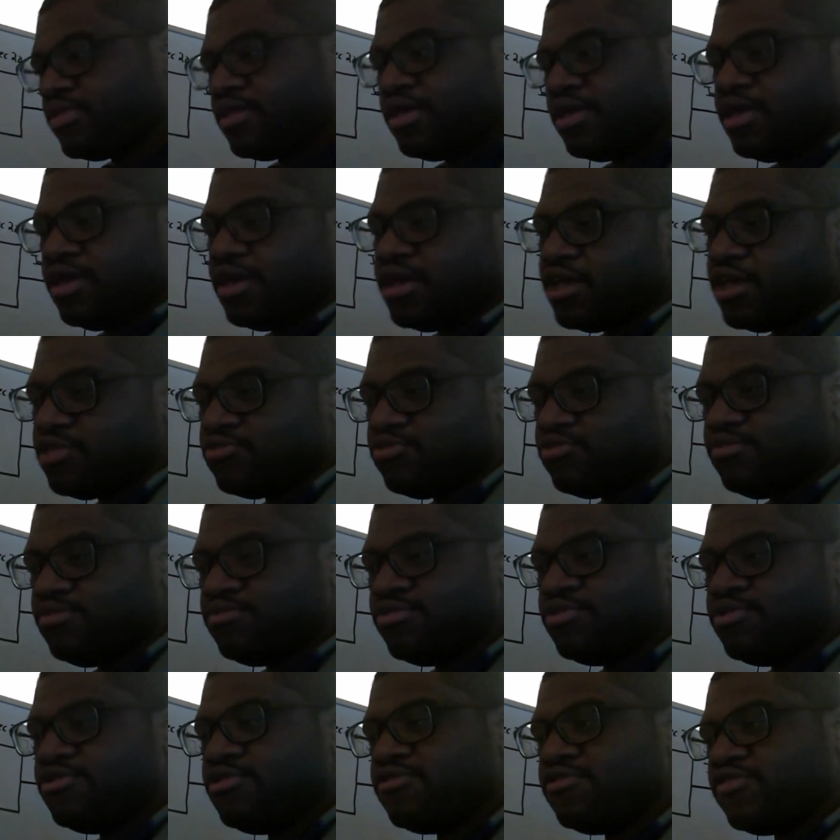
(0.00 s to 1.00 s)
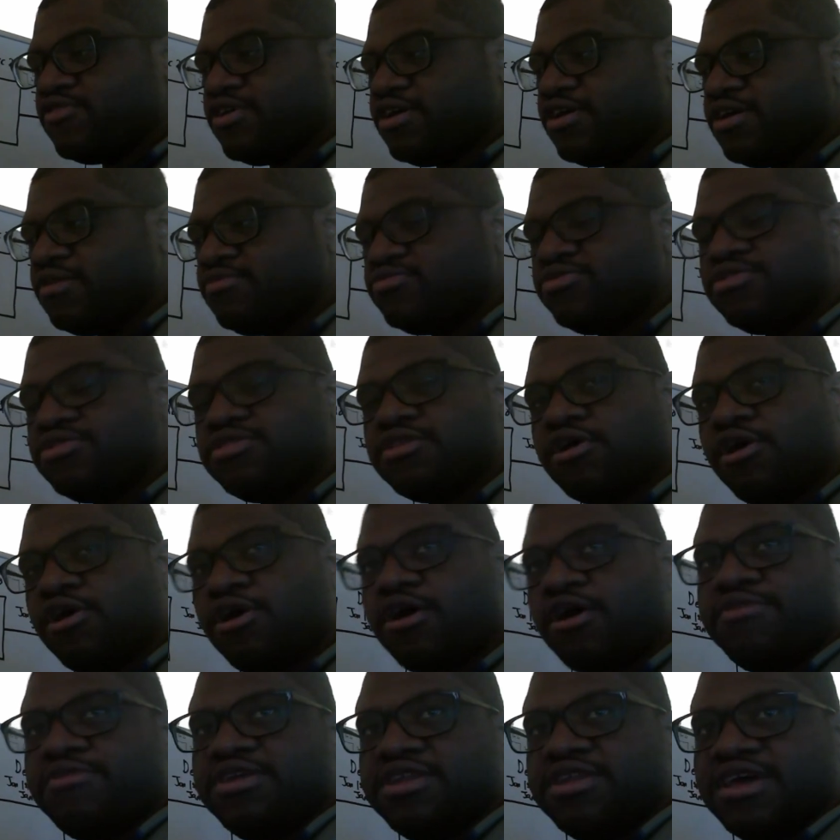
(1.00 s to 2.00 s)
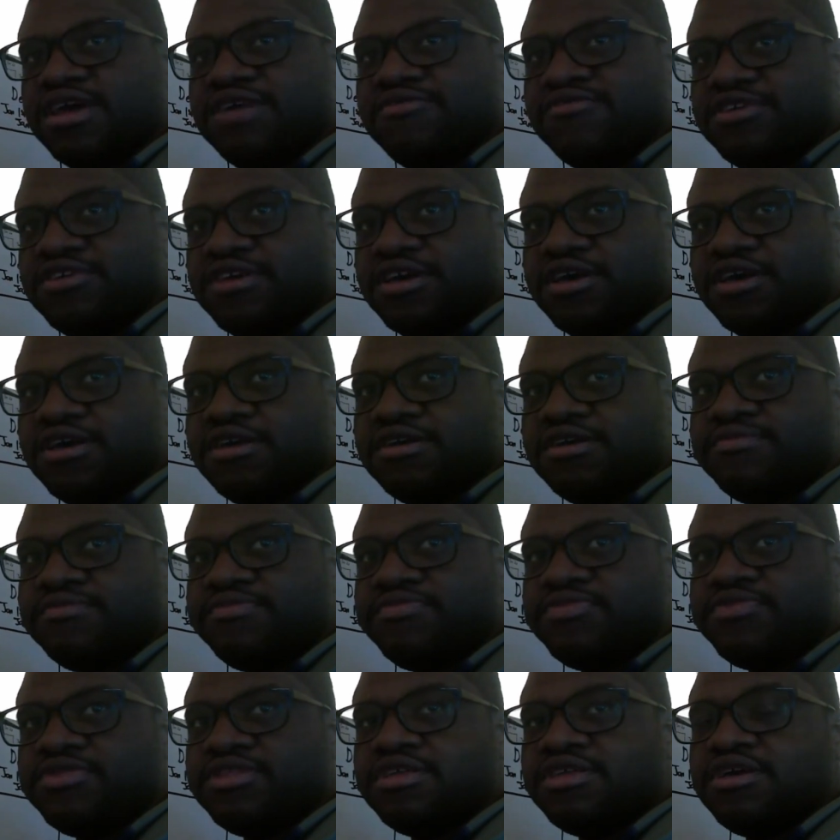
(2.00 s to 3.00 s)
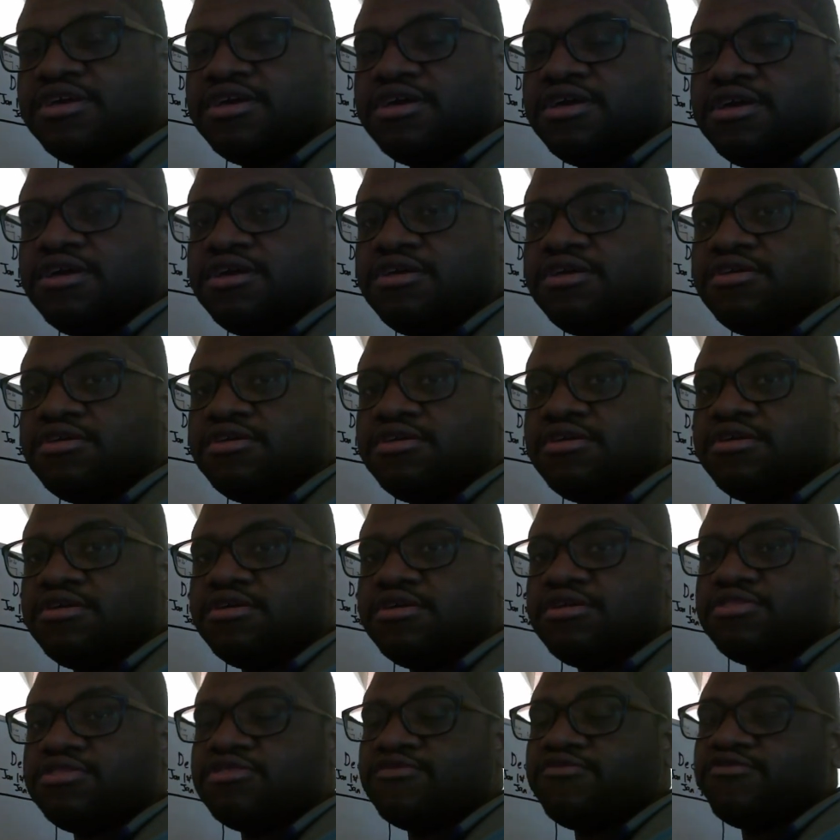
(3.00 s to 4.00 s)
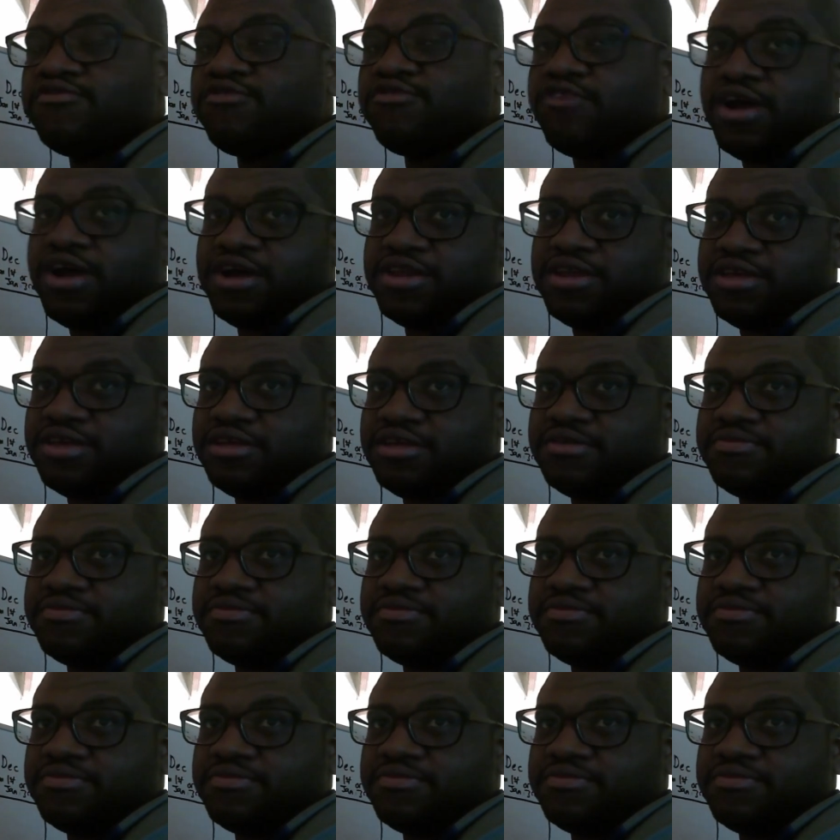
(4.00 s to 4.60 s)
is we move up the Army Navy game to Friday.